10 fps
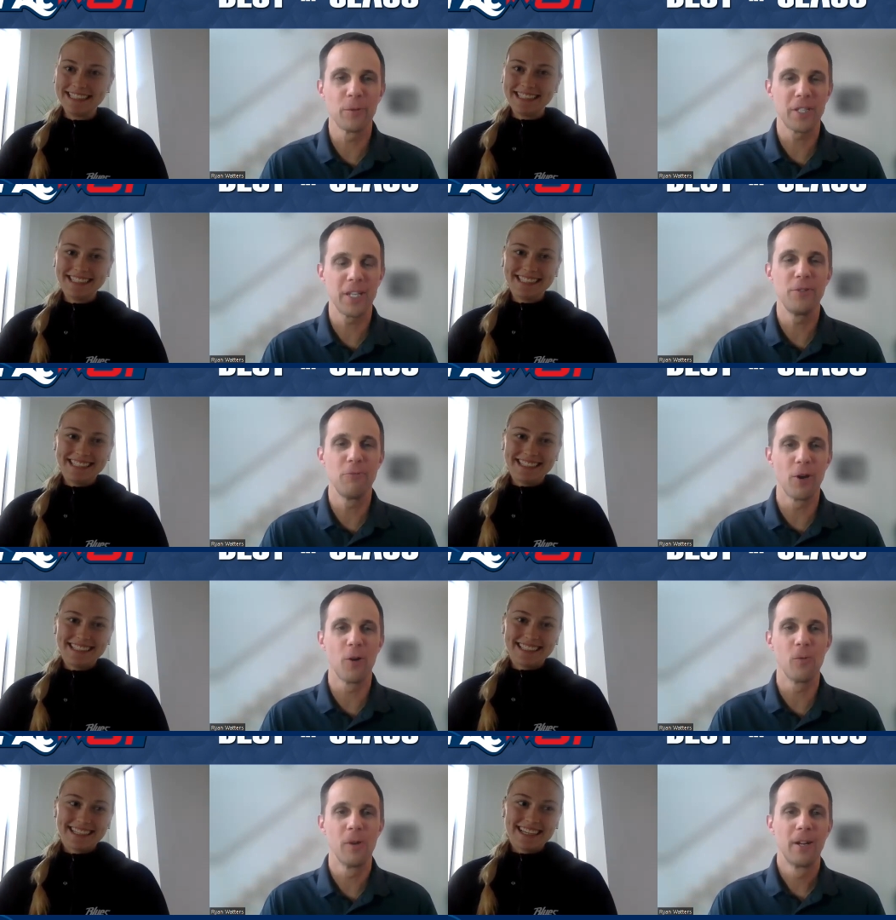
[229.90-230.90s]
Speaker 1: routine? You
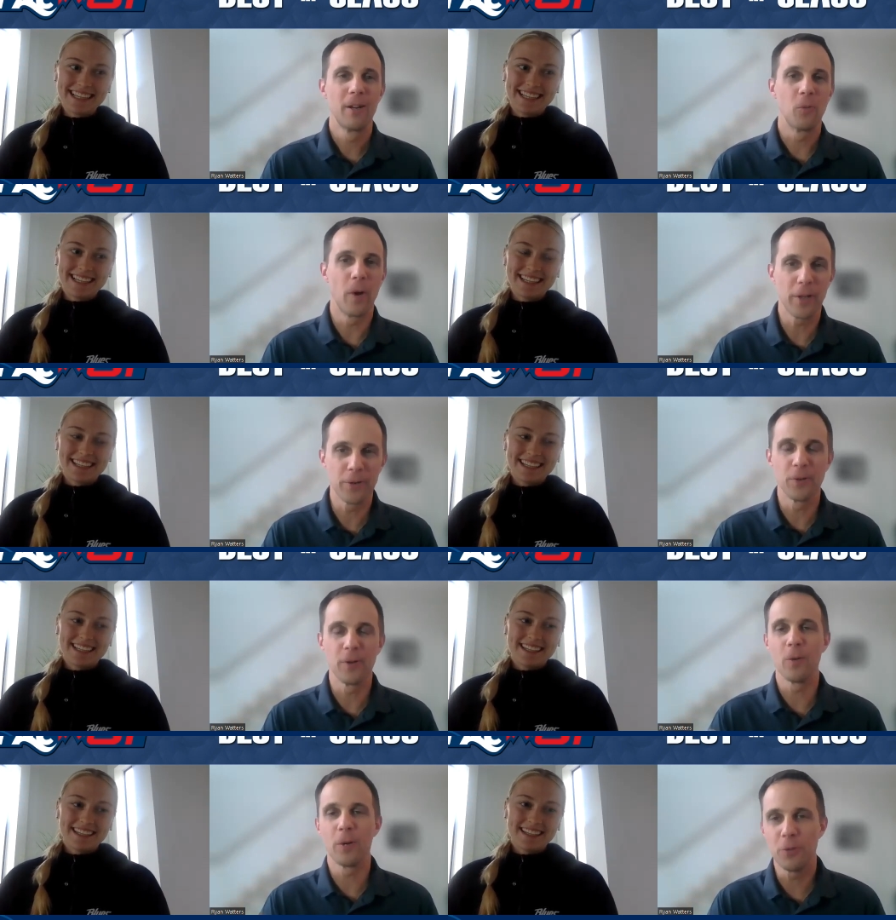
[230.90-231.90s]
know what you're
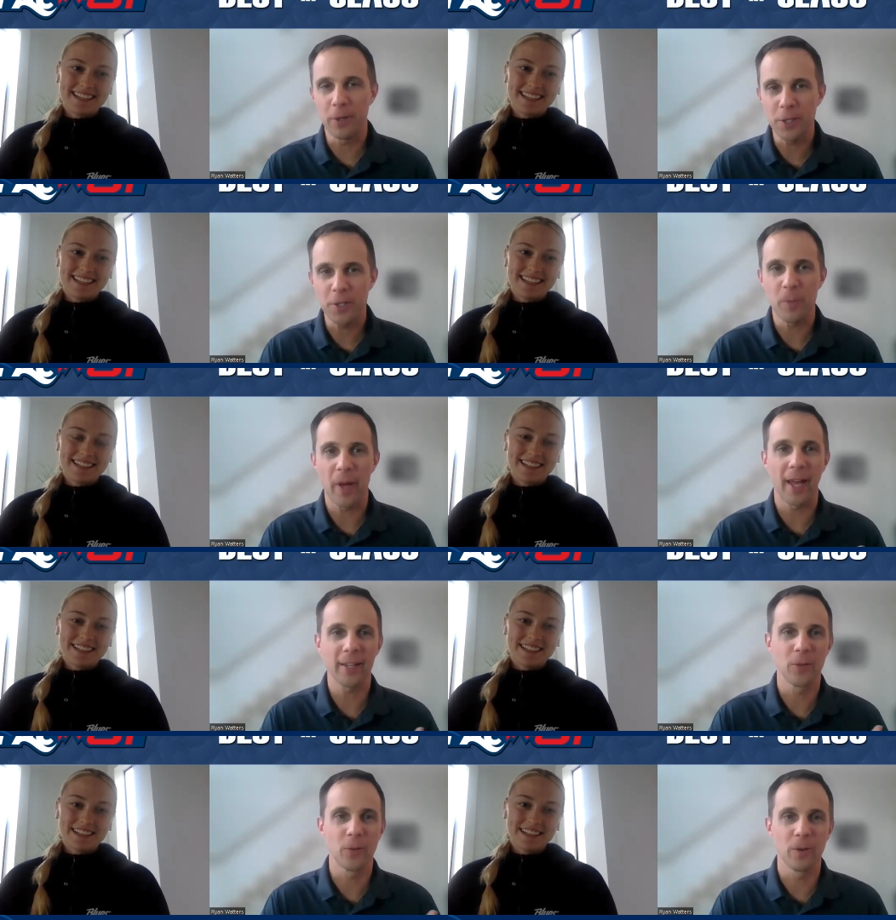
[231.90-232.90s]
doing, what to
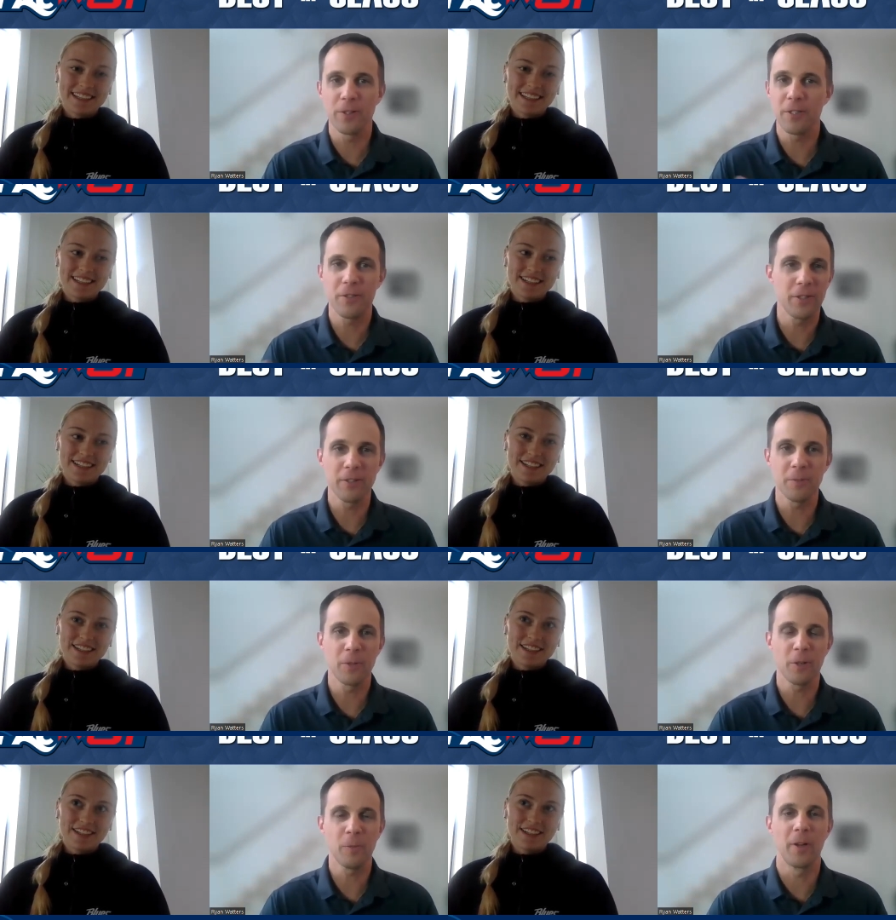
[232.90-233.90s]
expect, or is there still some
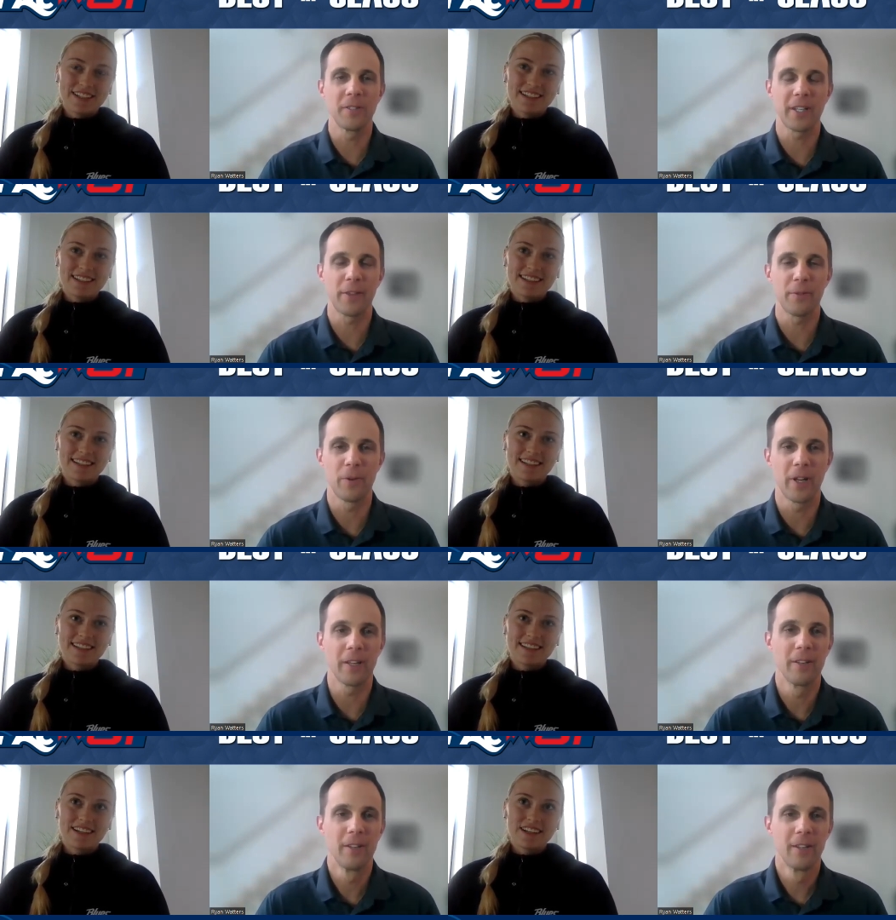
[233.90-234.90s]
curveballs that got thrown at
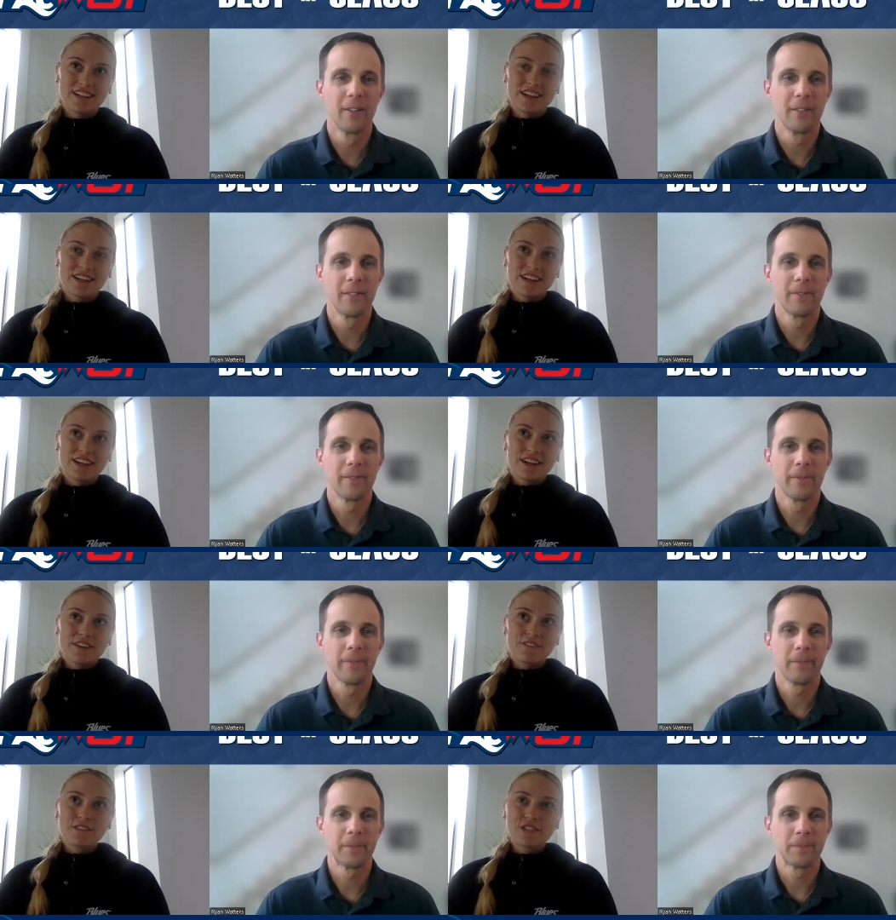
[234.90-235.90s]
you?
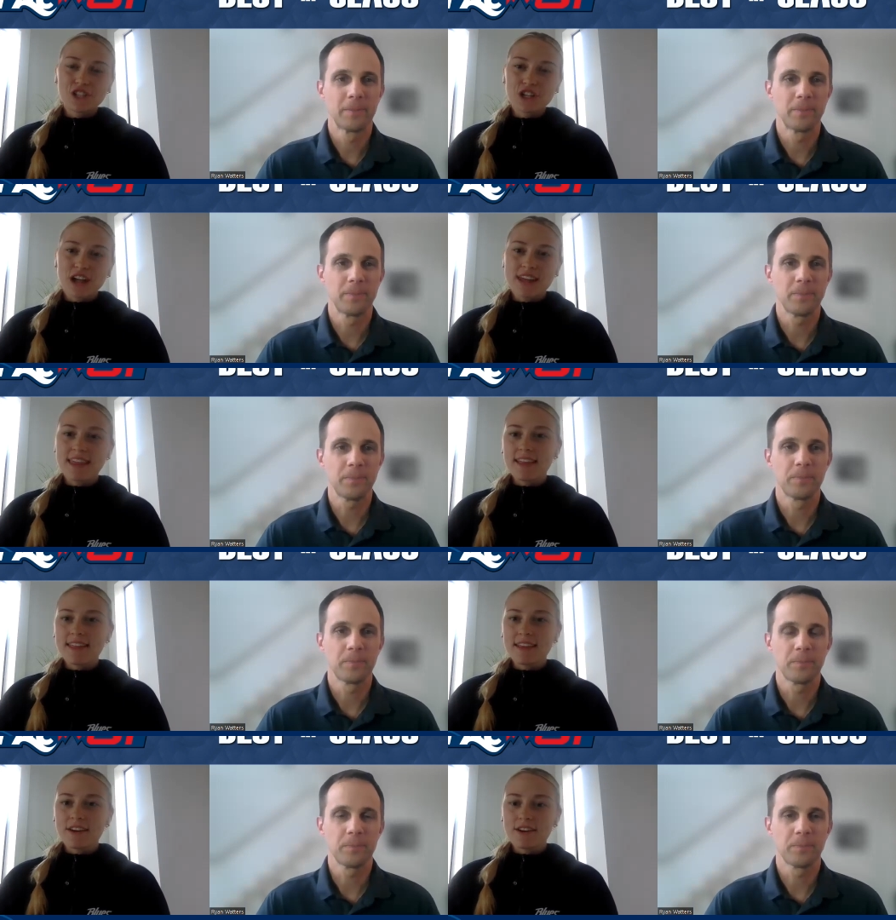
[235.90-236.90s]
Speaker 2: For sure. I think
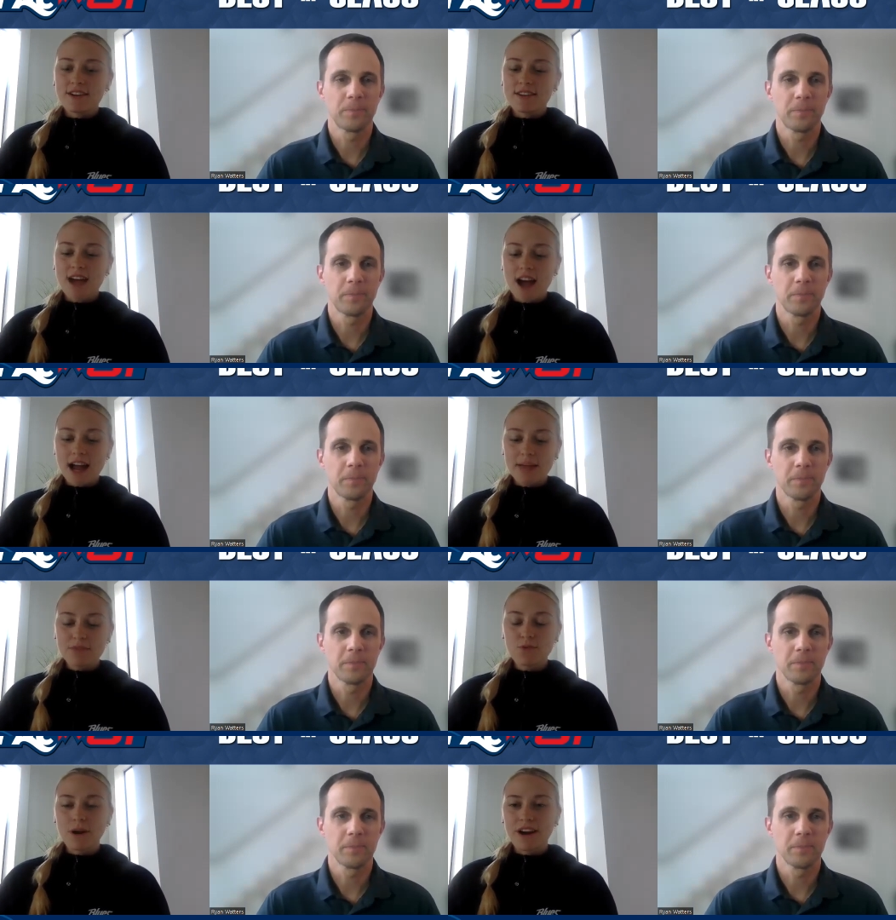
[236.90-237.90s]
there are
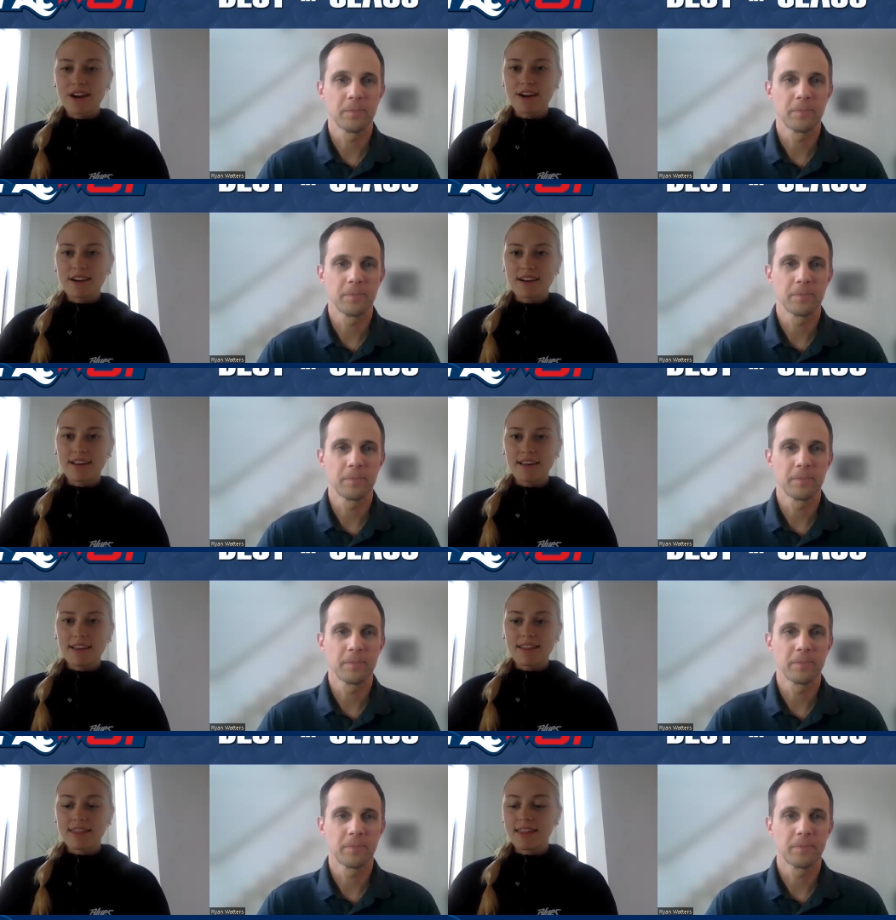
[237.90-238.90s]
times where
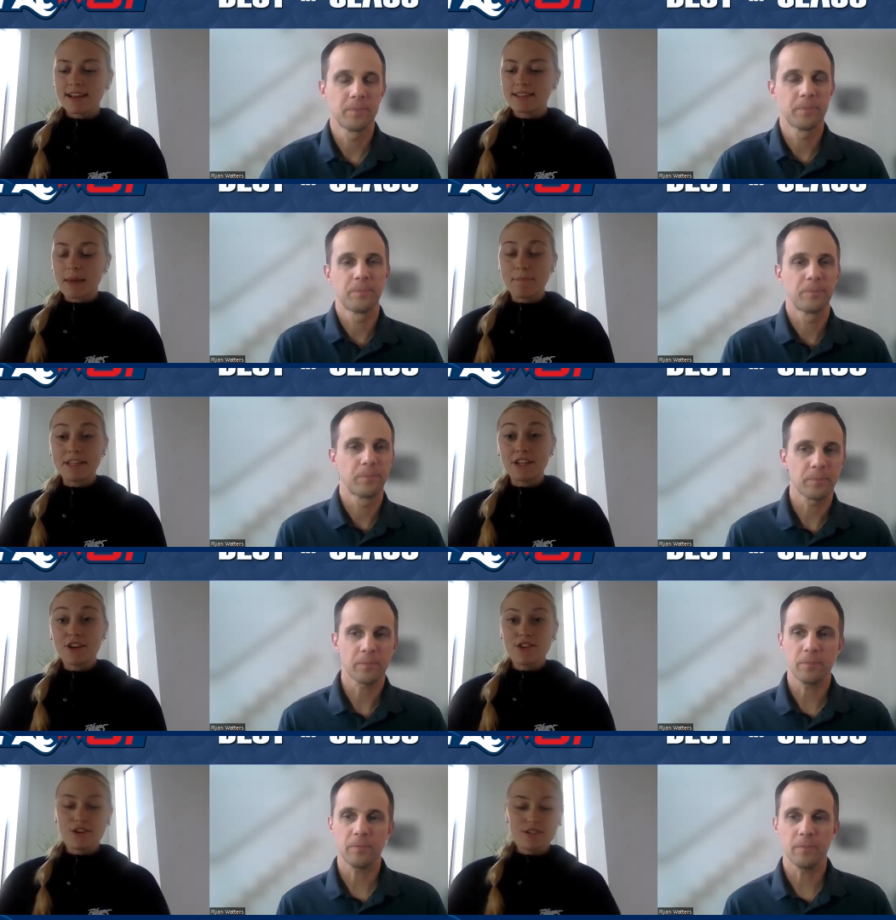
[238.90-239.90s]
things get
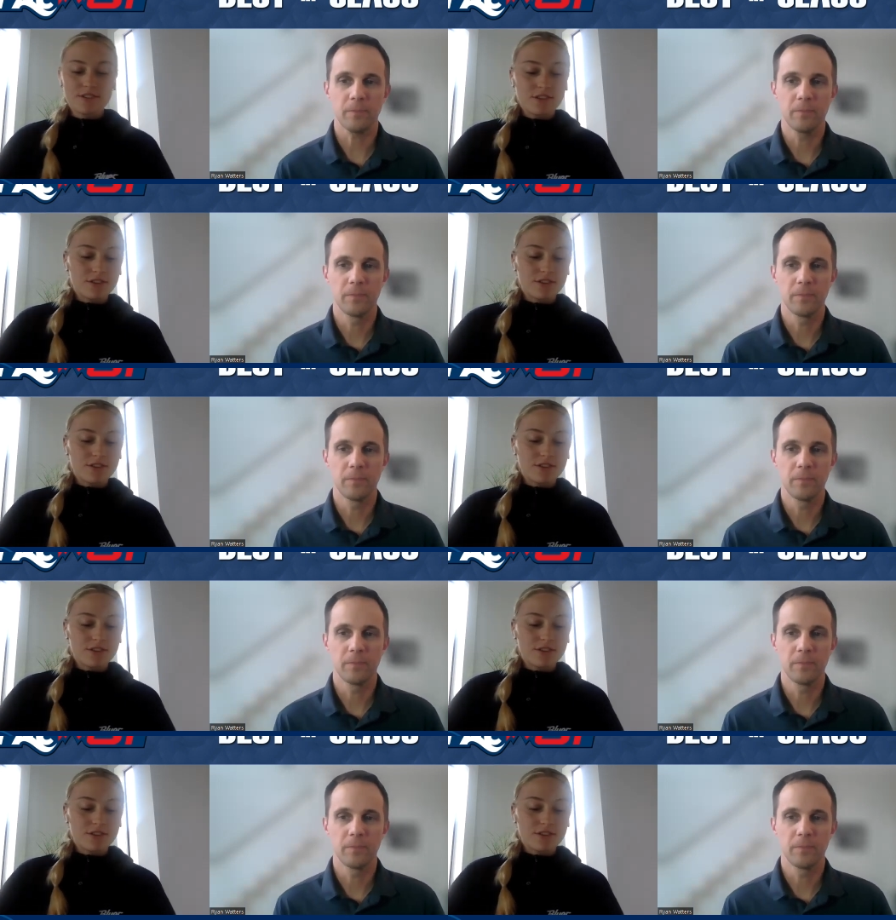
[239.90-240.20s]
busier and there,